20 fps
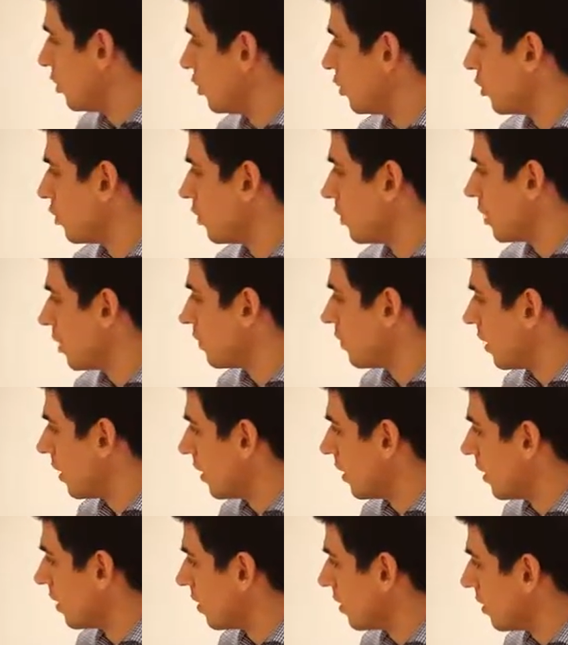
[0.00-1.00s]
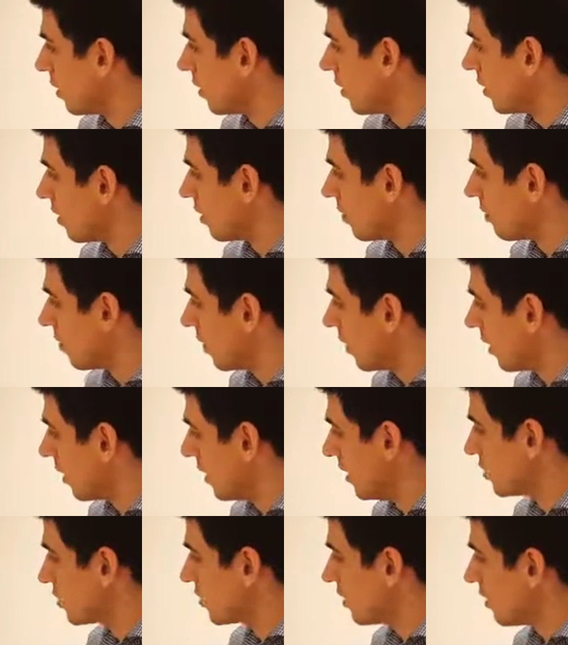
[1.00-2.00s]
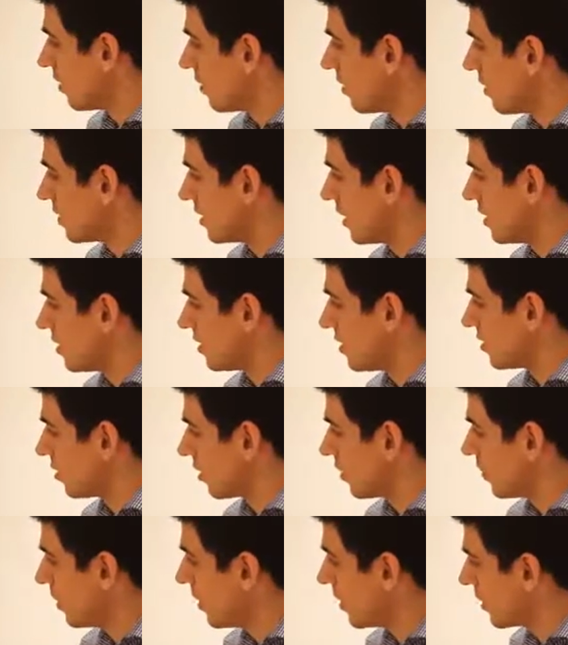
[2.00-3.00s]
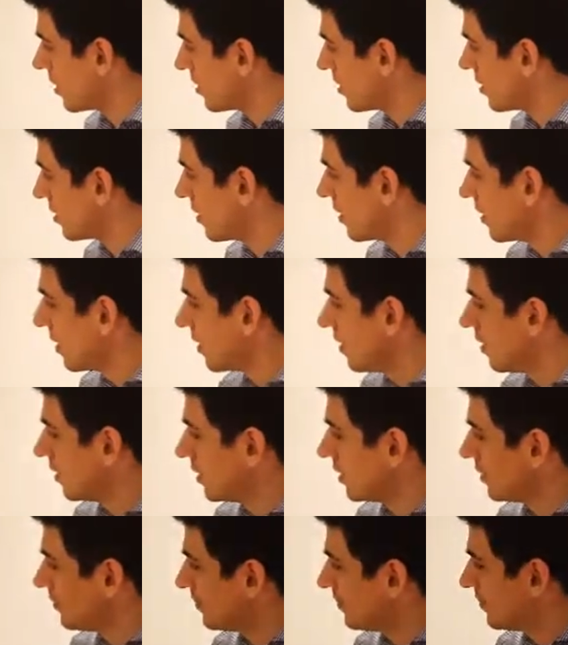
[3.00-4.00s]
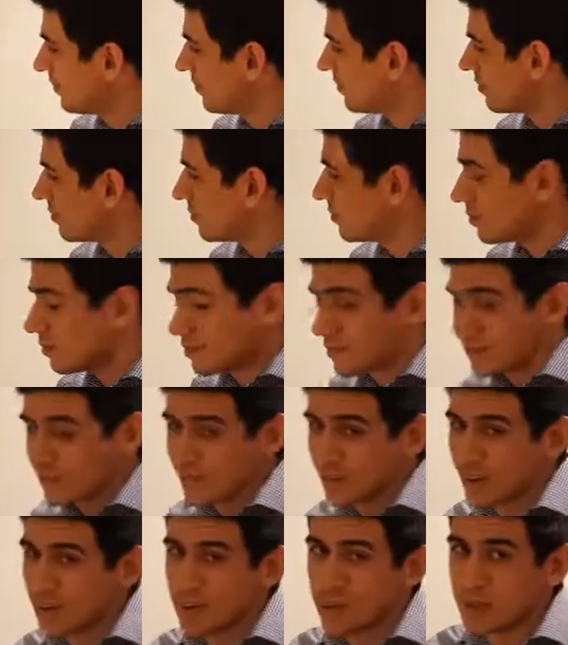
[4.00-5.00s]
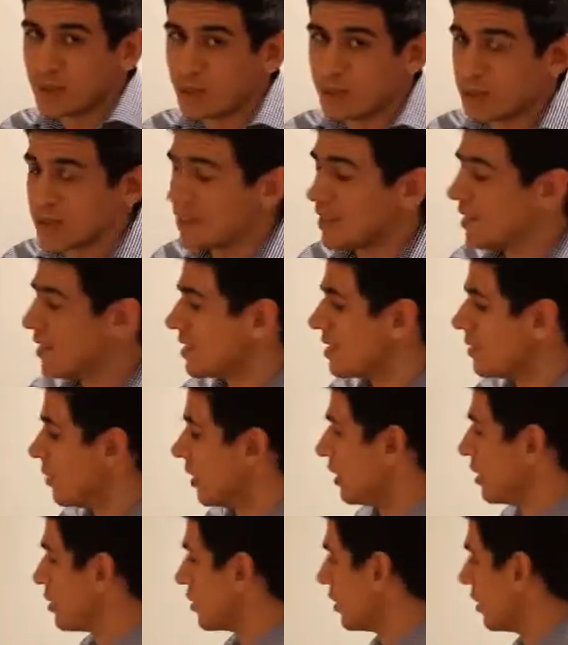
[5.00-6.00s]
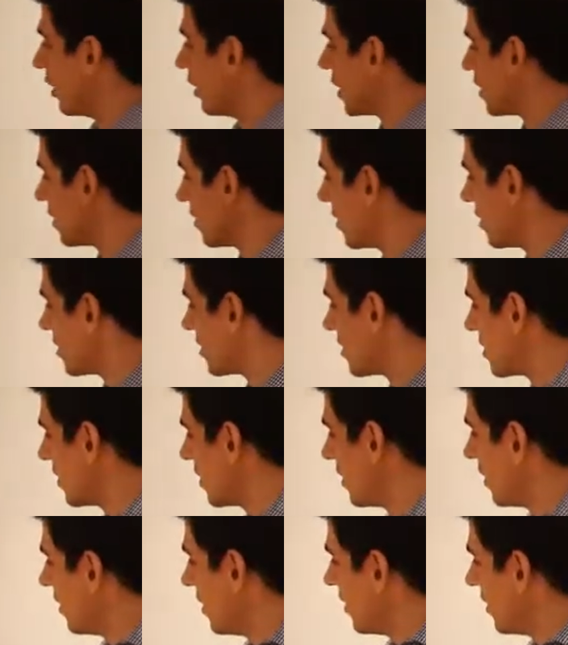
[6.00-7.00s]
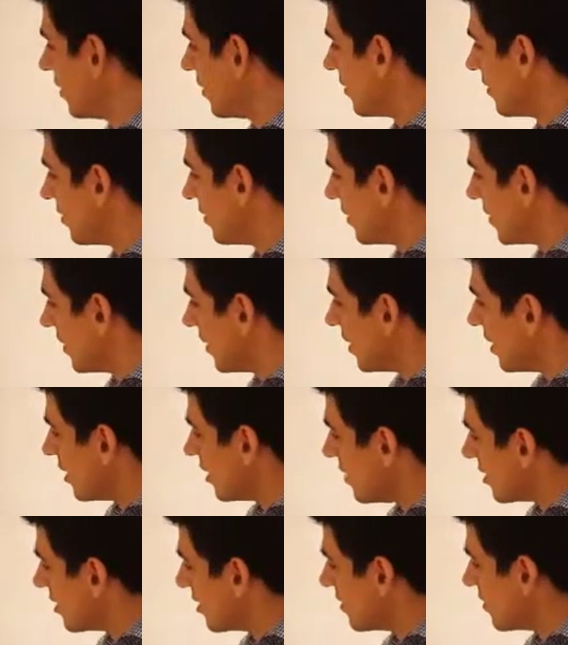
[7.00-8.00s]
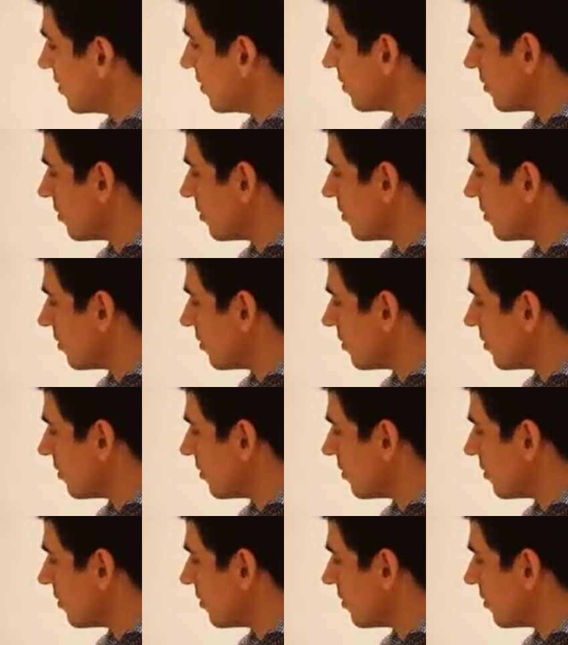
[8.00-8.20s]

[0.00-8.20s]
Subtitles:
you're a big fan of hazelnut lattes at Starbucks. A lot of people say that's a mandatory expense. There's